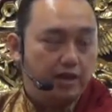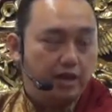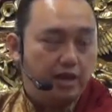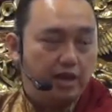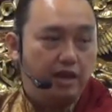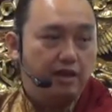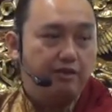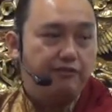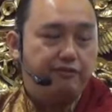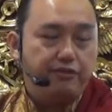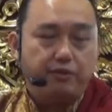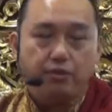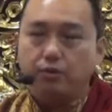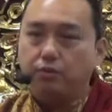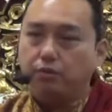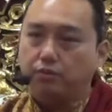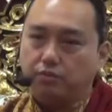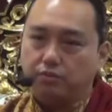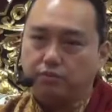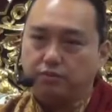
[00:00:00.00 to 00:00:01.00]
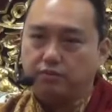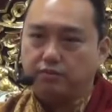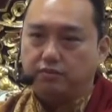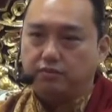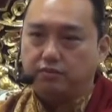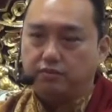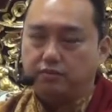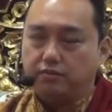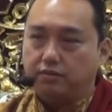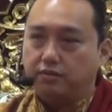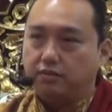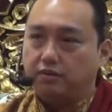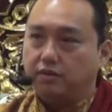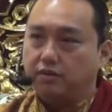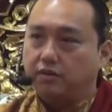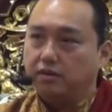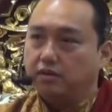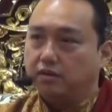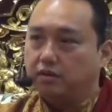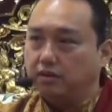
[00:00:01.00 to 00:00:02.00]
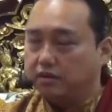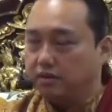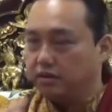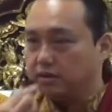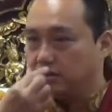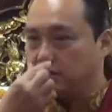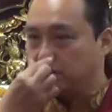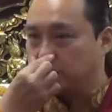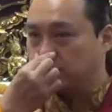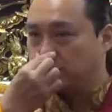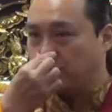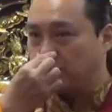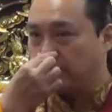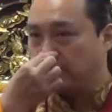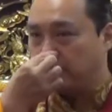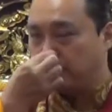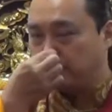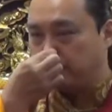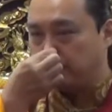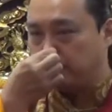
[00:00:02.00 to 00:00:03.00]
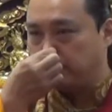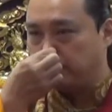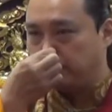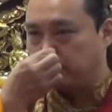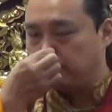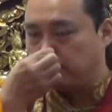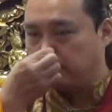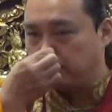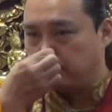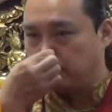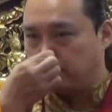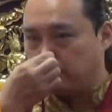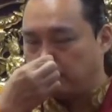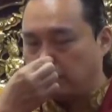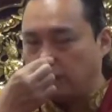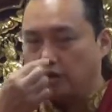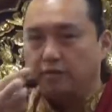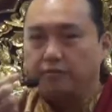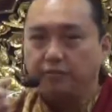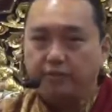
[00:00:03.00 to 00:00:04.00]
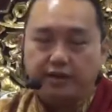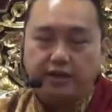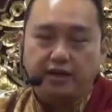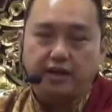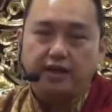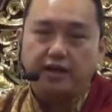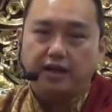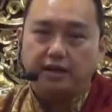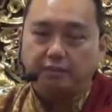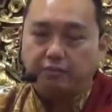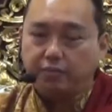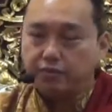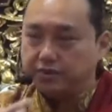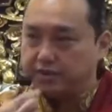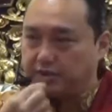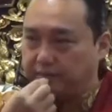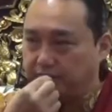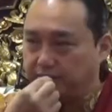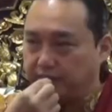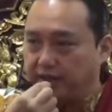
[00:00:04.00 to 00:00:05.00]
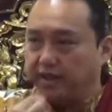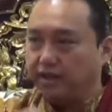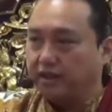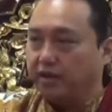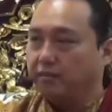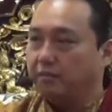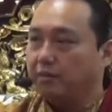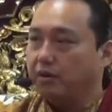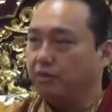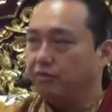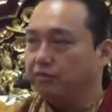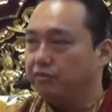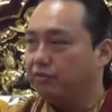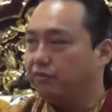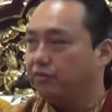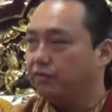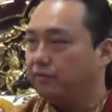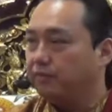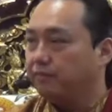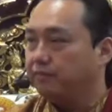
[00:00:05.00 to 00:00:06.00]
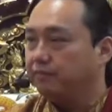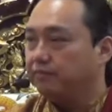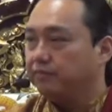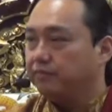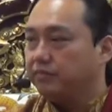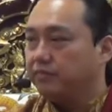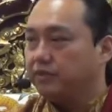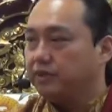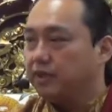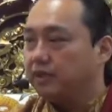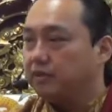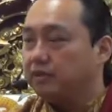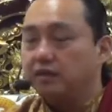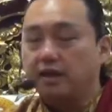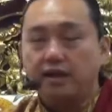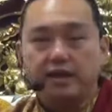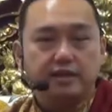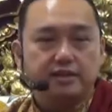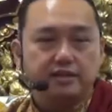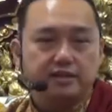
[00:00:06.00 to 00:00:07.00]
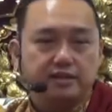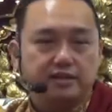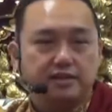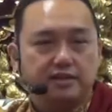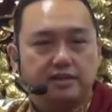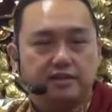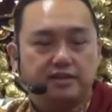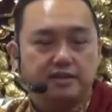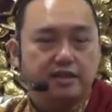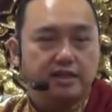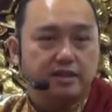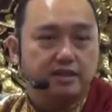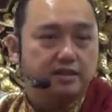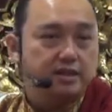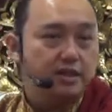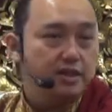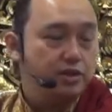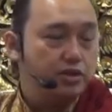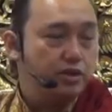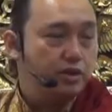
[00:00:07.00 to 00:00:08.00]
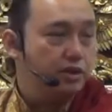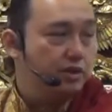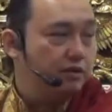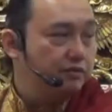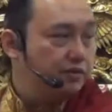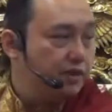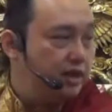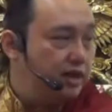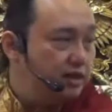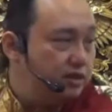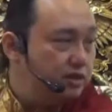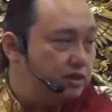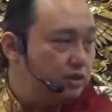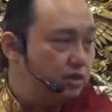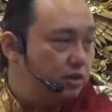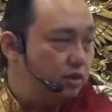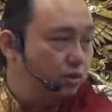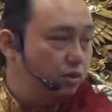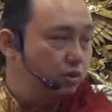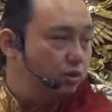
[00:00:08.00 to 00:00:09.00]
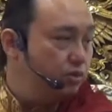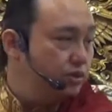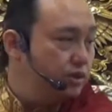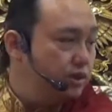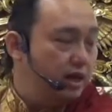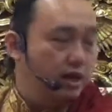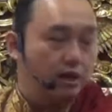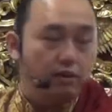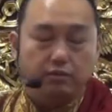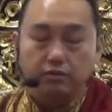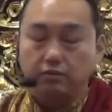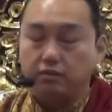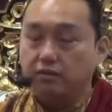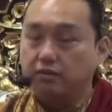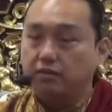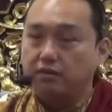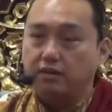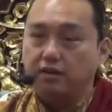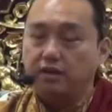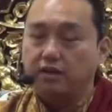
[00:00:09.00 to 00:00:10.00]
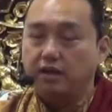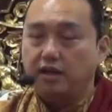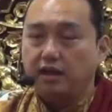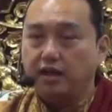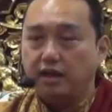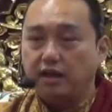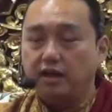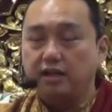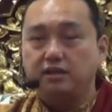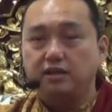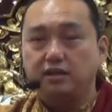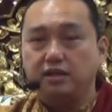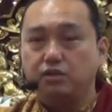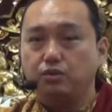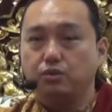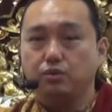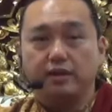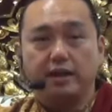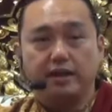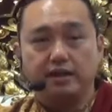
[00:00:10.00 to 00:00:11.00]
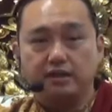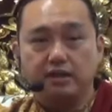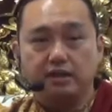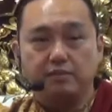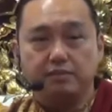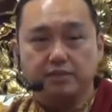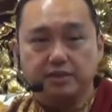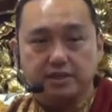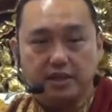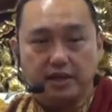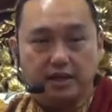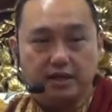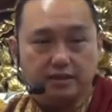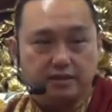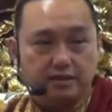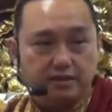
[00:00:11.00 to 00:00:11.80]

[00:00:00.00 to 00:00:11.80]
If you stop breathing and put something in your mouth, the taste, sensation of taste goes down 80 to 90%.